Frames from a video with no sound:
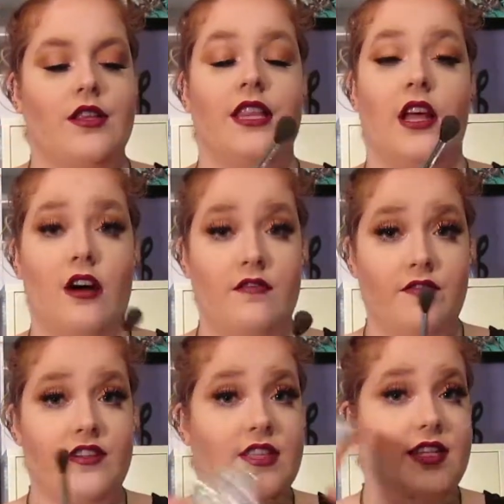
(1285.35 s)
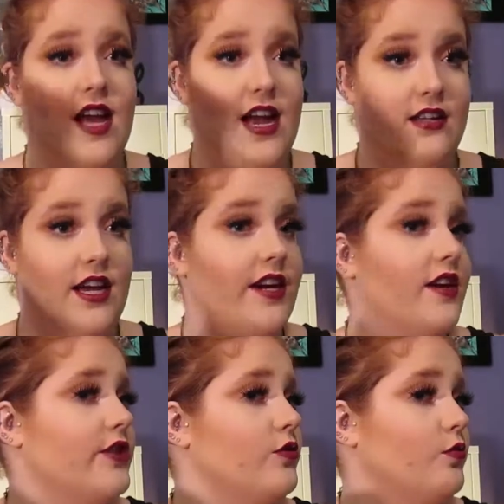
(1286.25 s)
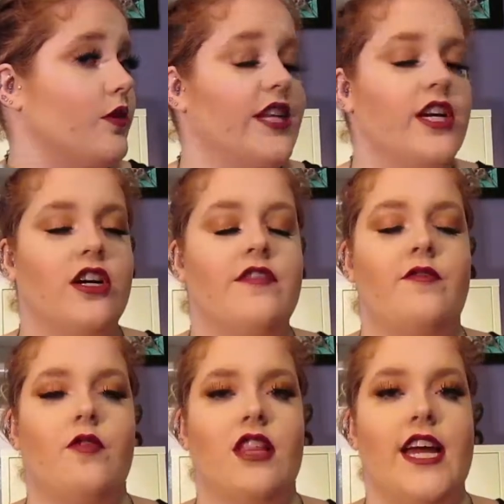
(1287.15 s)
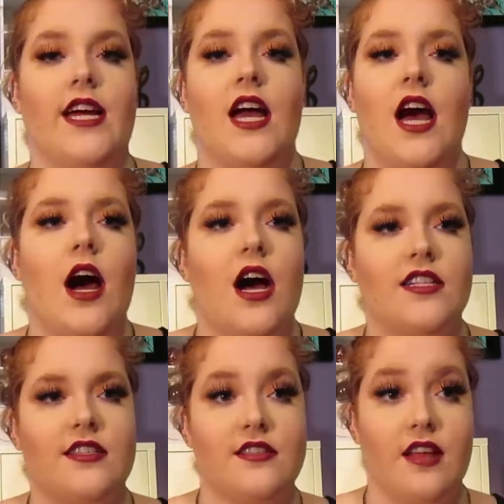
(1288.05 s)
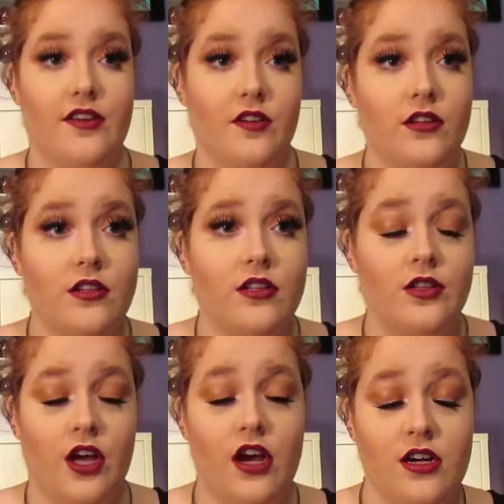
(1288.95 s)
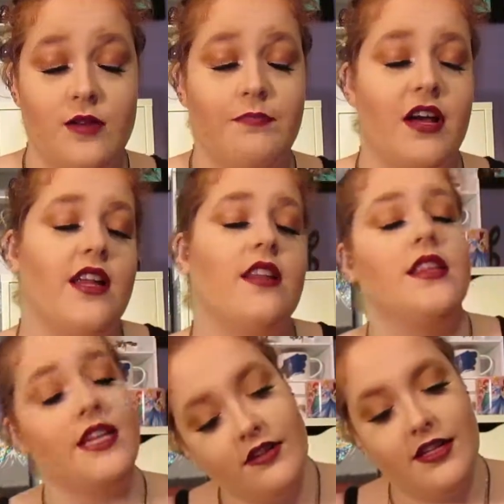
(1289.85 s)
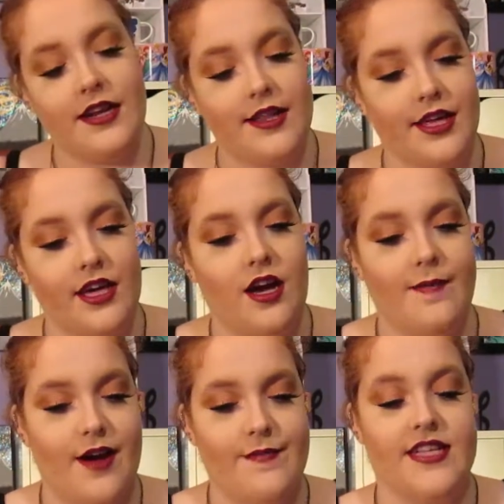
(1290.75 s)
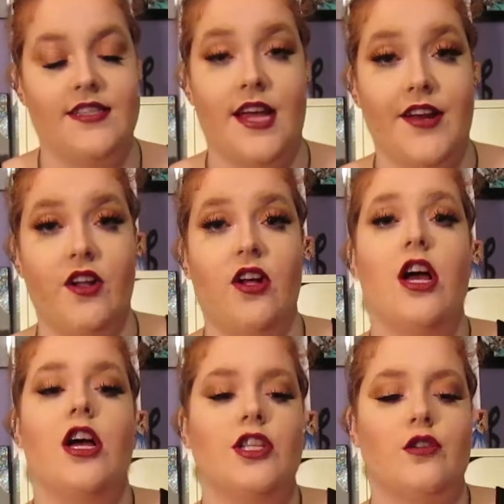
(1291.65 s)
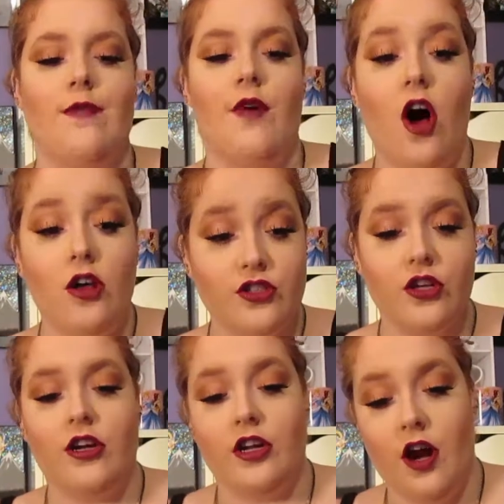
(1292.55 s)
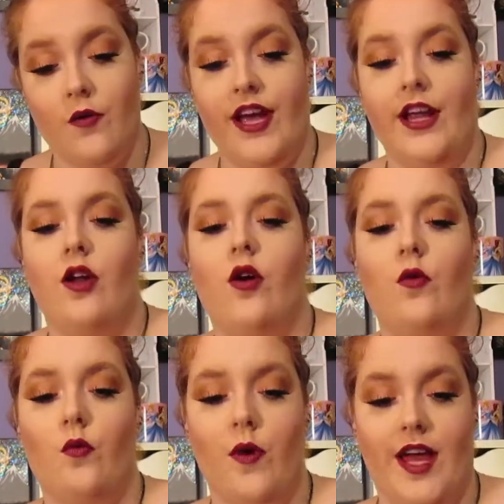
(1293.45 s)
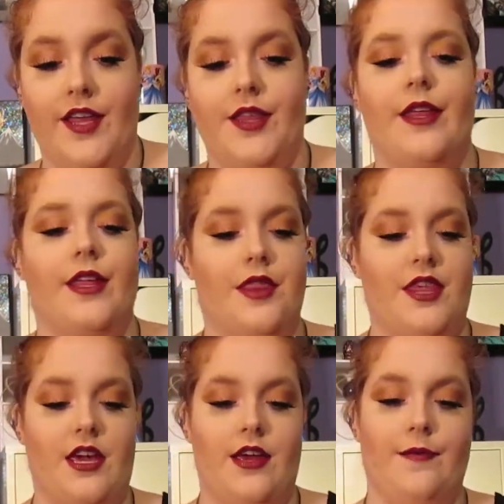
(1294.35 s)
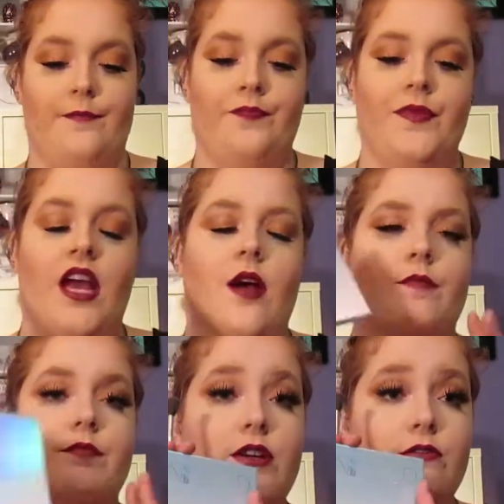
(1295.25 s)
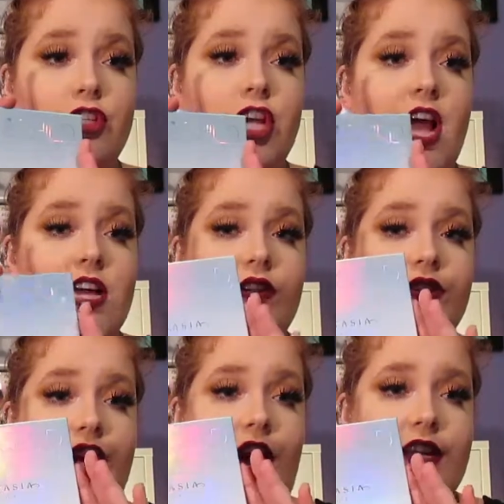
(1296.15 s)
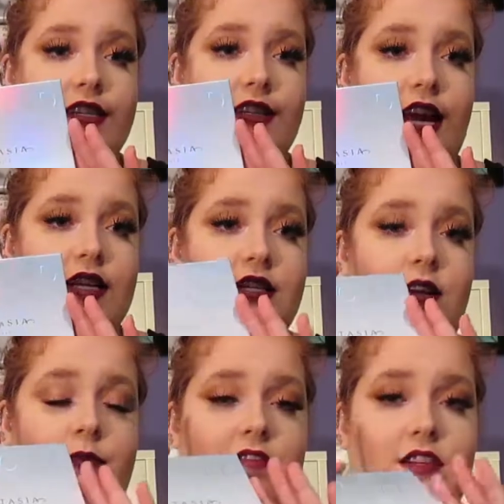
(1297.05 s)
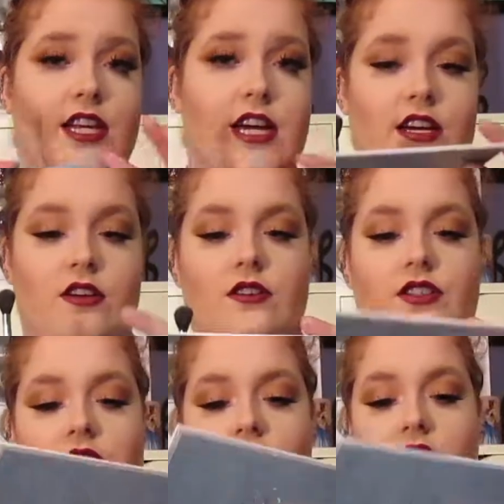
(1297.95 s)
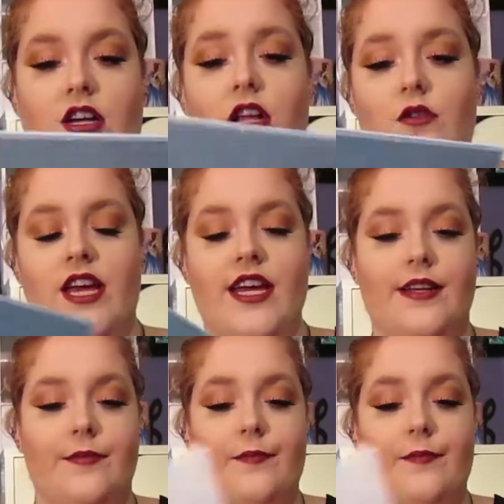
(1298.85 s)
love this highlighter. It's really good for like a subtle look, but literally nothing about me is subtle. So I'm also going to go in with the Moonchild Anastasia Beverly Hills Glow Kit,